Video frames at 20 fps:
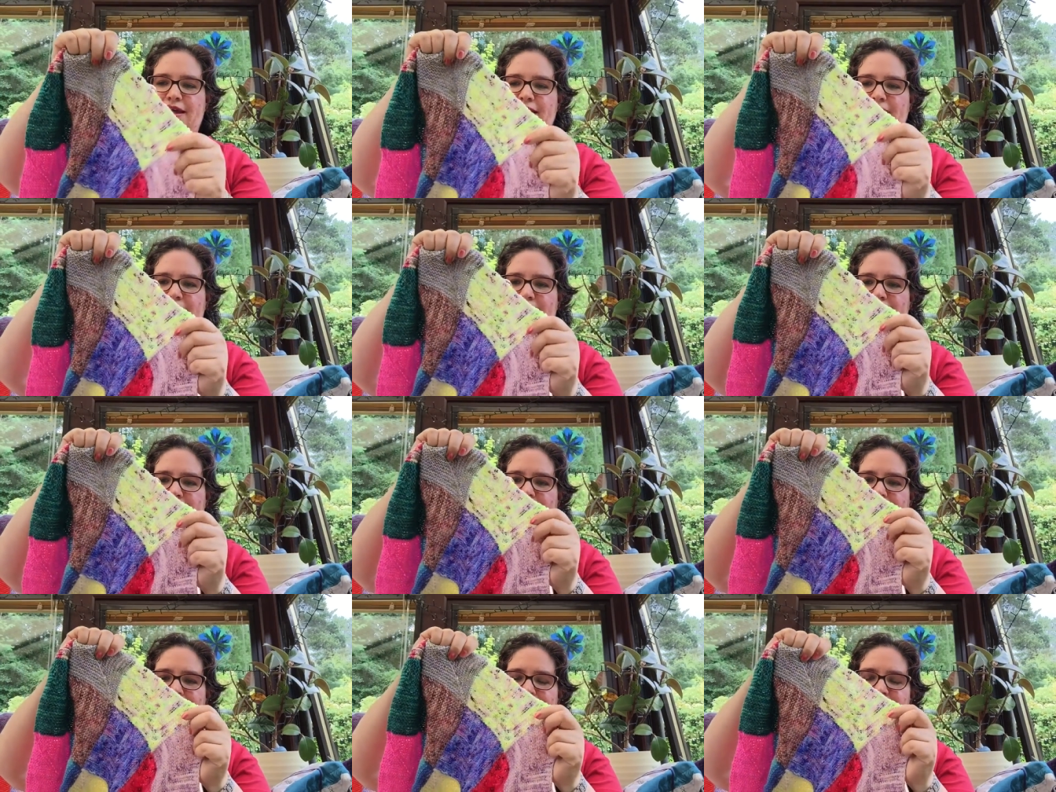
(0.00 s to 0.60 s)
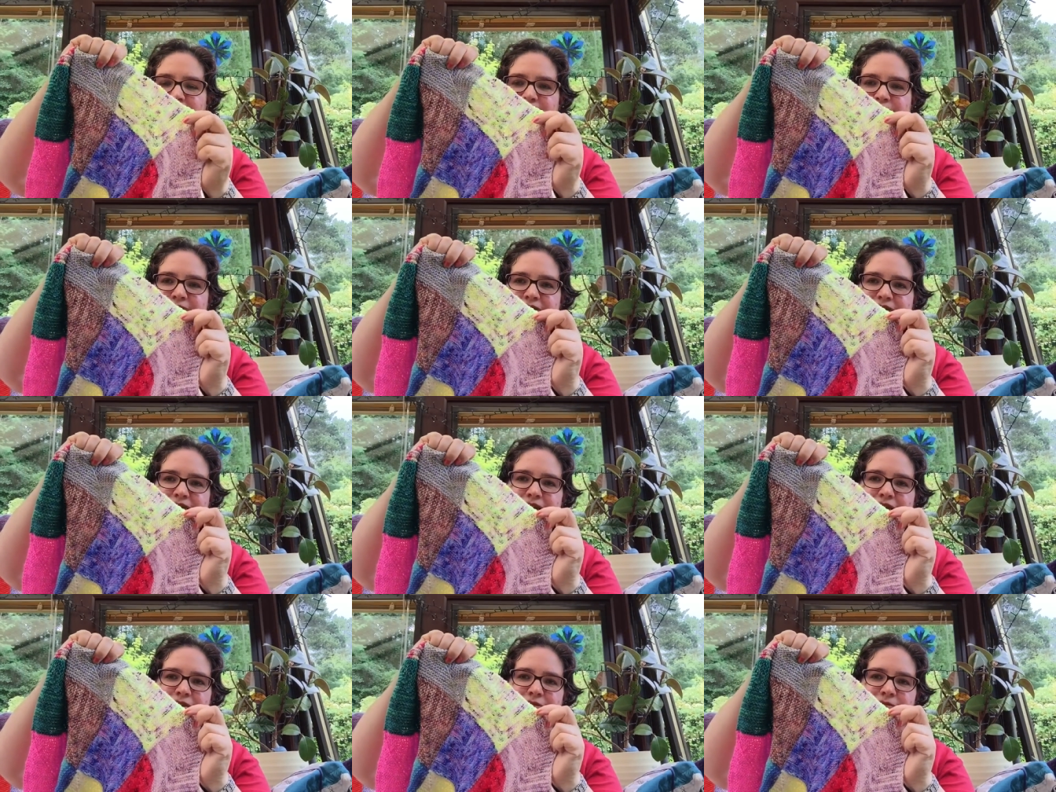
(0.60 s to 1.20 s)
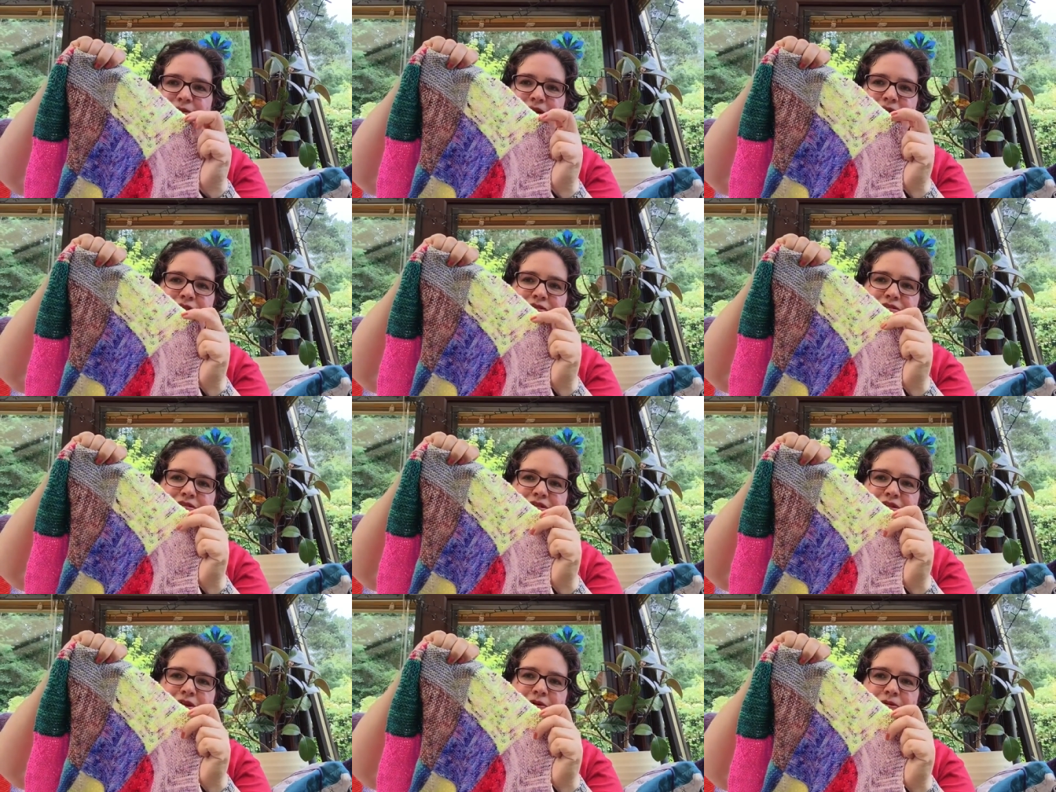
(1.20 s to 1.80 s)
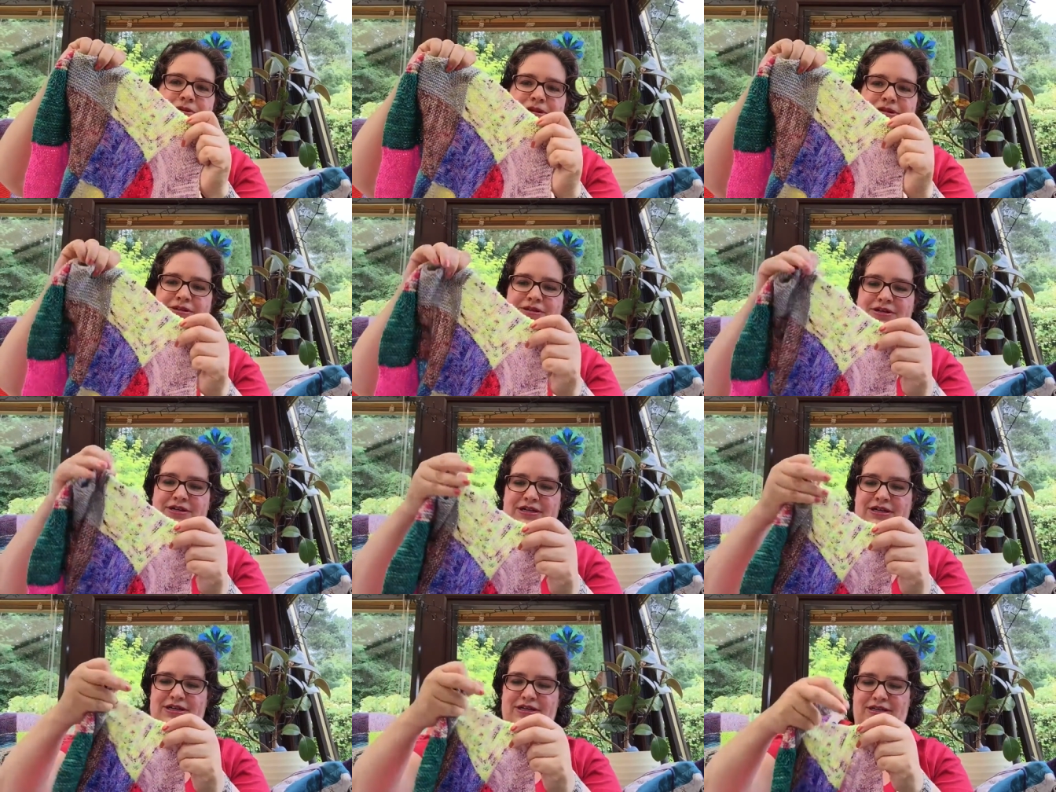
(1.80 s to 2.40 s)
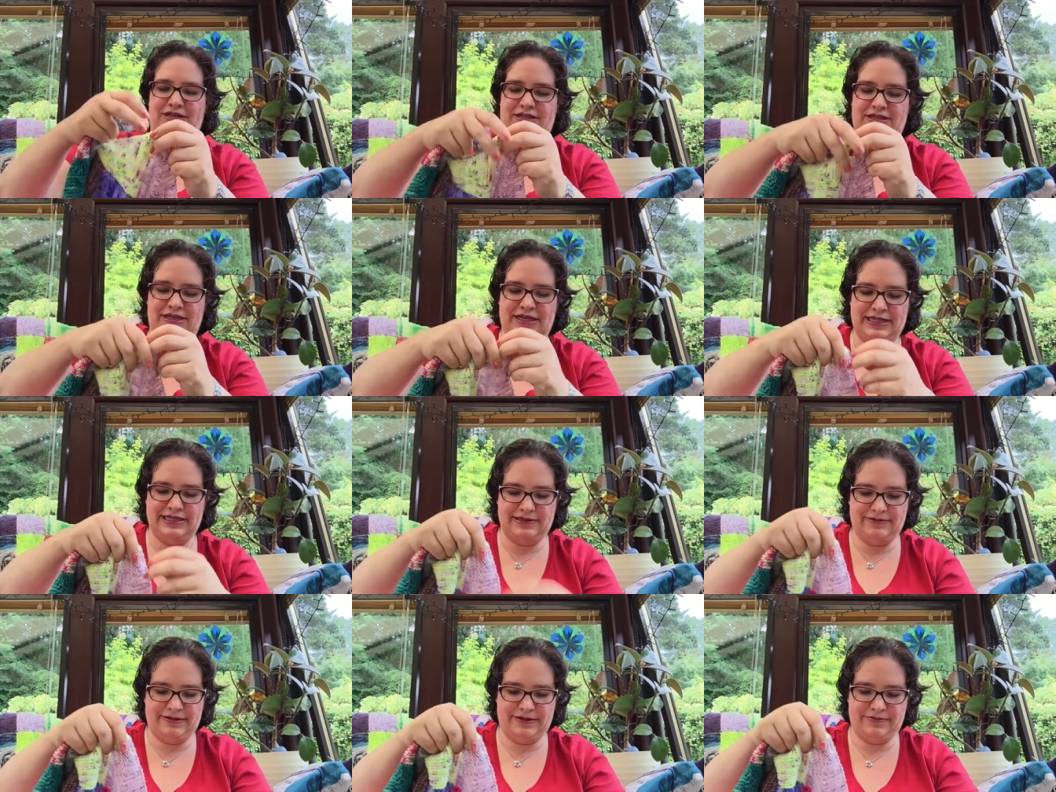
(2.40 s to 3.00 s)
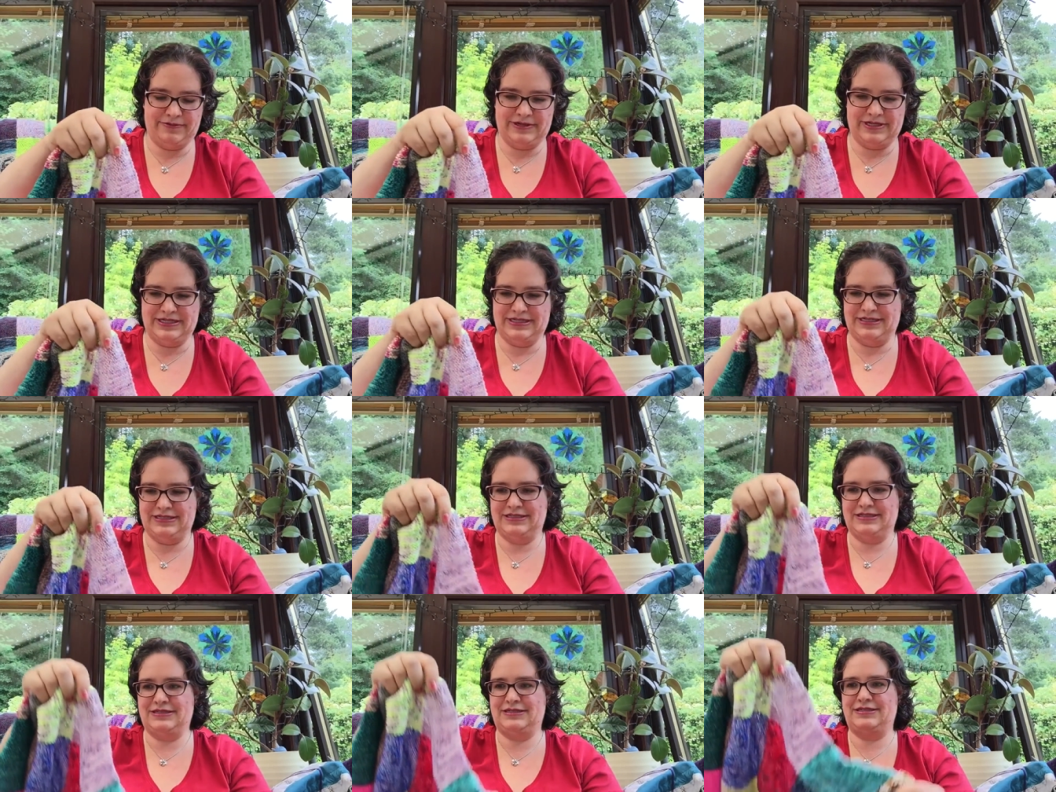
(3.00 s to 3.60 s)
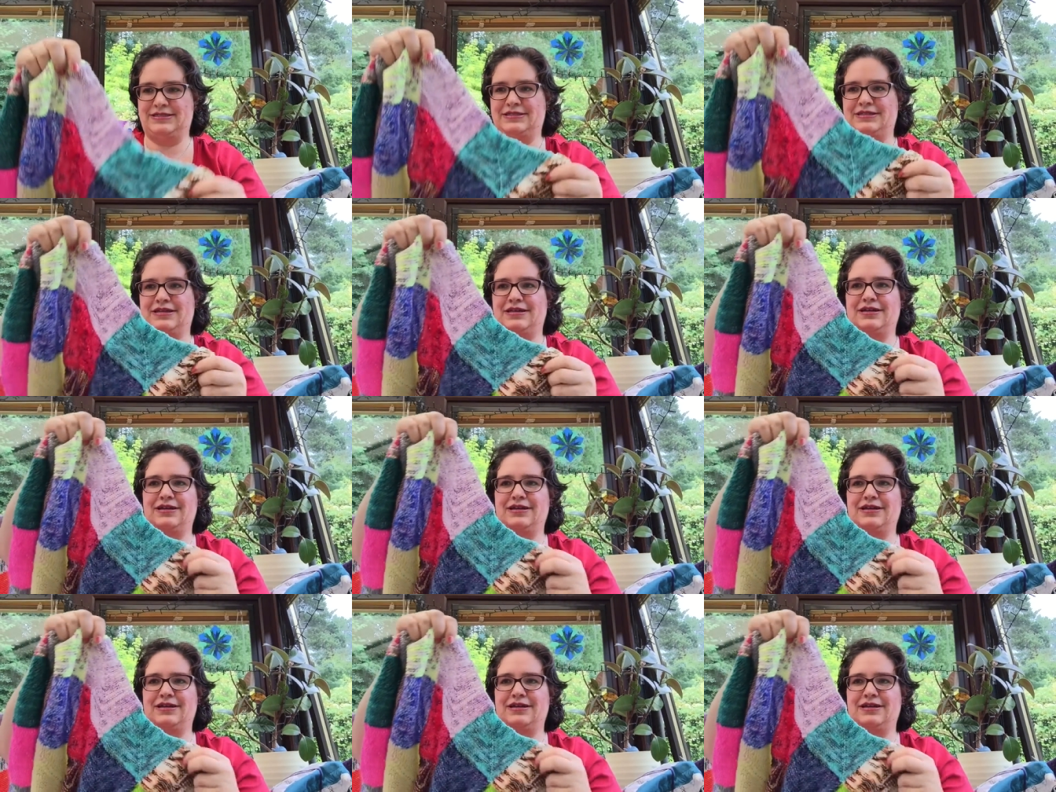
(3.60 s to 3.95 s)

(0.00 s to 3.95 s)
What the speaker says: This one's another one of those glow-in-the-dark yellowy ones.